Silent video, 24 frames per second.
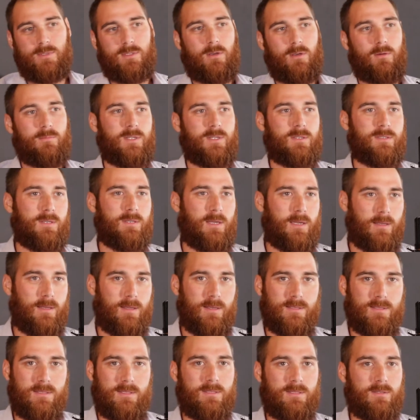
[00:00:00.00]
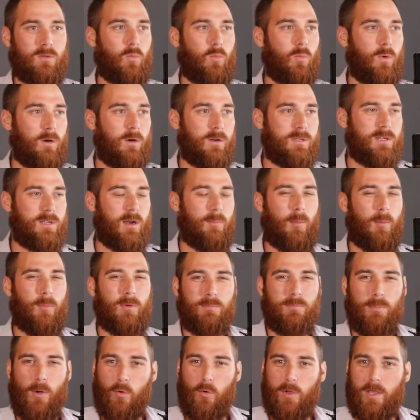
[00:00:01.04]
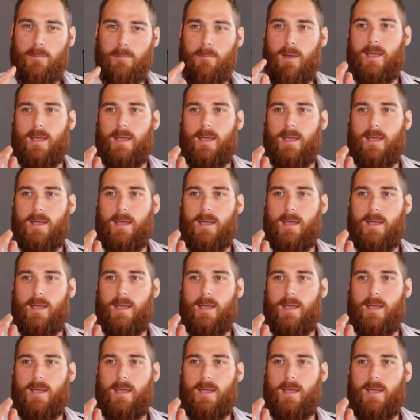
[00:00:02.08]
So I'm just like, this is the worst. And I remember poking